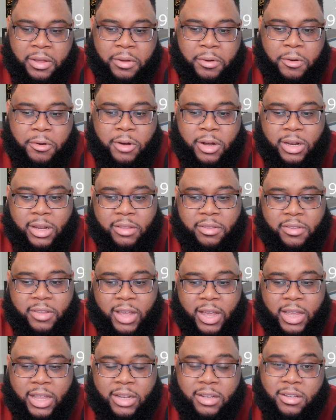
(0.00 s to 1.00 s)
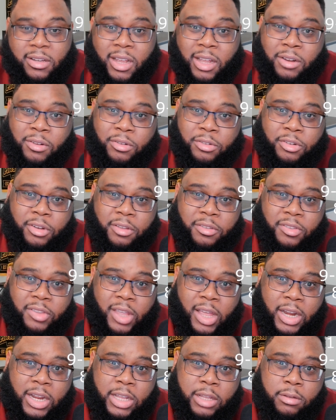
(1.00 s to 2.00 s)
Cortland Sutton. I don't trust
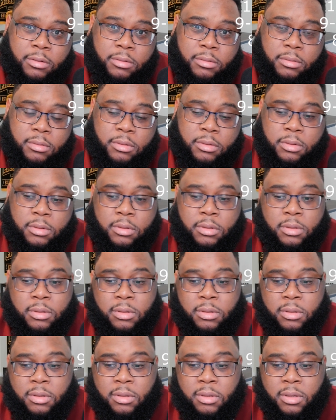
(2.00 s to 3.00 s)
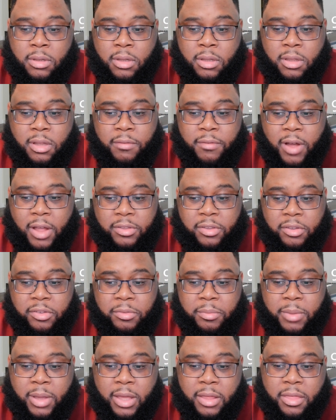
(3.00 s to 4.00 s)
Teddy. Devonta
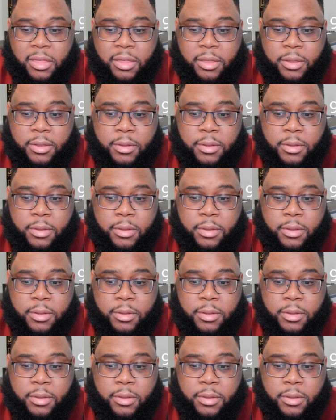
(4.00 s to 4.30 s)
Smith.